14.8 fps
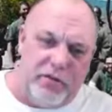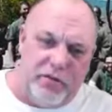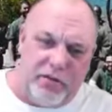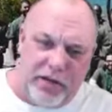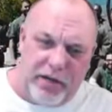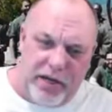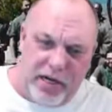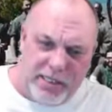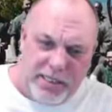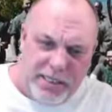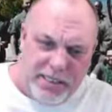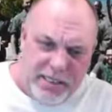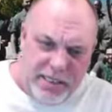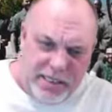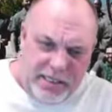okay?
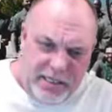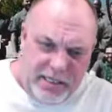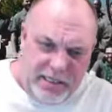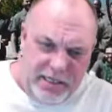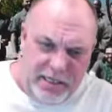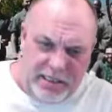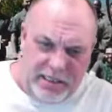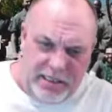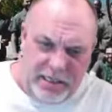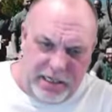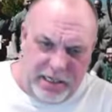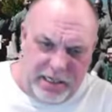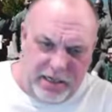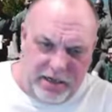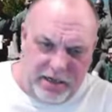Let's see
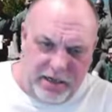here.